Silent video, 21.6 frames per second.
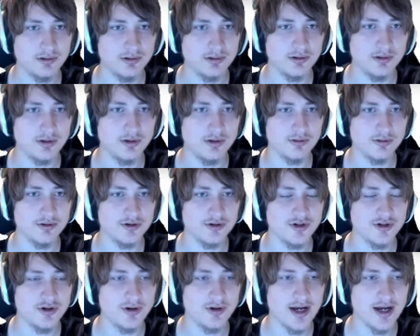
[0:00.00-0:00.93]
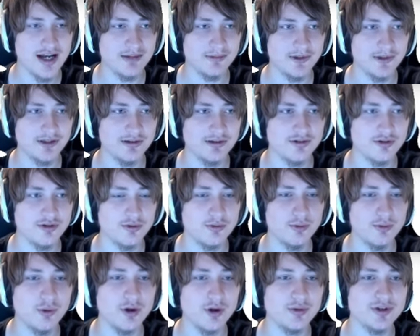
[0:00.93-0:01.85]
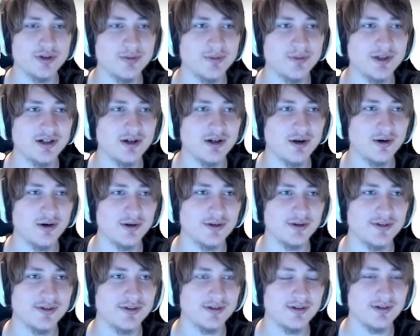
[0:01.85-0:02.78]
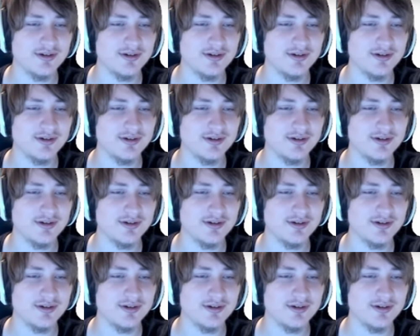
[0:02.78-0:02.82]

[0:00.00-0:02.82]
No, there's no admin. So what would it be called?